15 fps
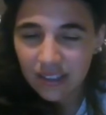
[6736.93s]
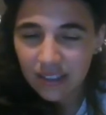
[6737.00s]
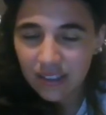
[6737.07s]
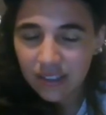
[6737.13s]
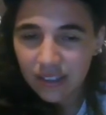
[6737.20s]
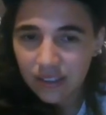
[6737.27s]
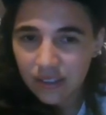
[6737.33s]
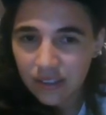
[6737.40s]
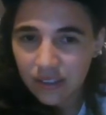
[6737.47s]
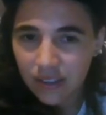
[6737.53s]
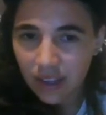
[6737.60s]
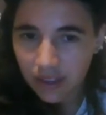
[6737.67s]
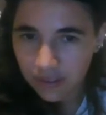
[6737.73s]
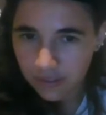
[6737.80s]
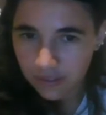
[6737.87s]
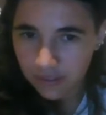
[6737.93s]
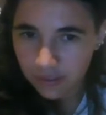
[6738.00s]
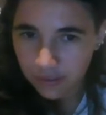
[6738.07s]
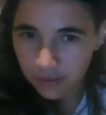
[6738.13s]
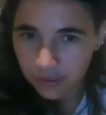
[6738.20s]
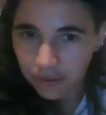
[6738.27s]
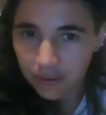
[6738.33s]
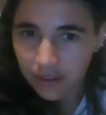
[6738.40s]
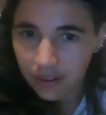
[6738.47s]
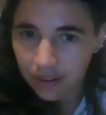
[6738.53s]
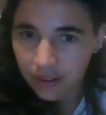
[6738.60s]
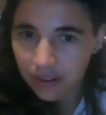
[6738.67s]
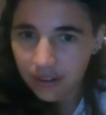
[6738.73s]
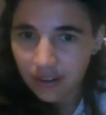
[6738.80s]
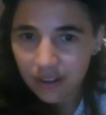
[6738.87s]
Yes,
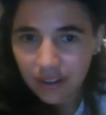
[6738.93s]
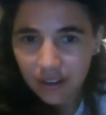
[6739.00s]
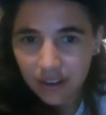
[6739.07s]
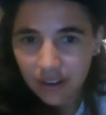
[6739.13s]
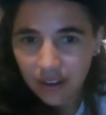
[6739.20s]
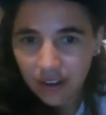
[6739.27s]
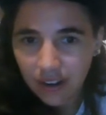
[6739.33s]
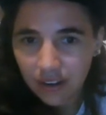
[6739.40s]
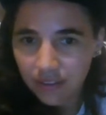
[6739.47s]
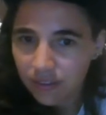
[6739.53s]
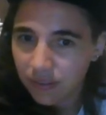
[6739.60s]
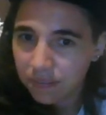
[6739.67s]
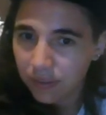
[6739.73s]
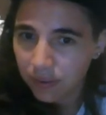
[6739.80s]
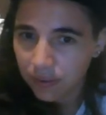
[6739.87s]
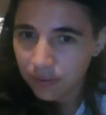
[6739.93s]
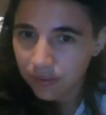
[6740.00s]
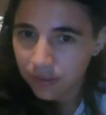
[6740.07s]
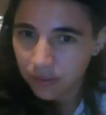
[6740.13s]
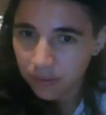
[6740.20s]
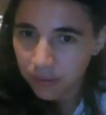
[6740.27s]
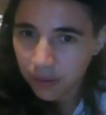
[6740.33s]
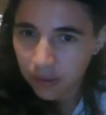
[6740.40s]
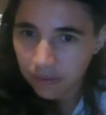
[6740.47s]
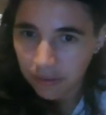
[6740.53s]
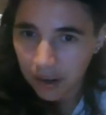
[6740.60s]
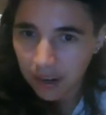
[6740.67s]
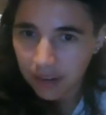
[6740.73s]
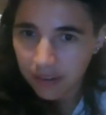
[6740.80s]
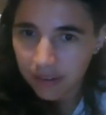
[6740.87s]
Dorian, I suppose you were
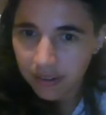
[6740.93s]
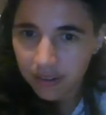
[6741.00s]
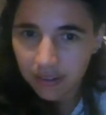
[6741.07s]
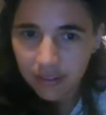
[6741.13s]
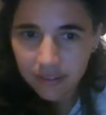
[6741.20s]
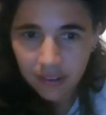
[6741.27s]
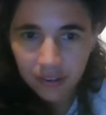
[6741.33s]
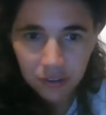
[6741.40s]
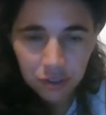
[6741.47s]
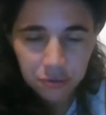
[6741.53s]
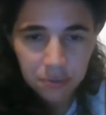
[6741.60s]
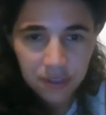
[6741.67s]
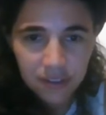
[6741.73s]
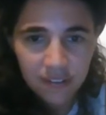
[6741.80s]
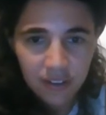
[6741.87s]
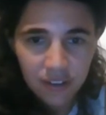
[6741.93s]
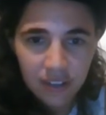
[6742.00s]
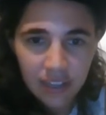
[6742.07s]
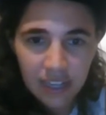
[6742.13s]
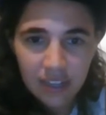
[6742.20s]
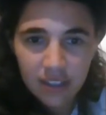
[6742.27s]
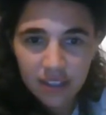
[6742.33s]
right, said Hallward slowly.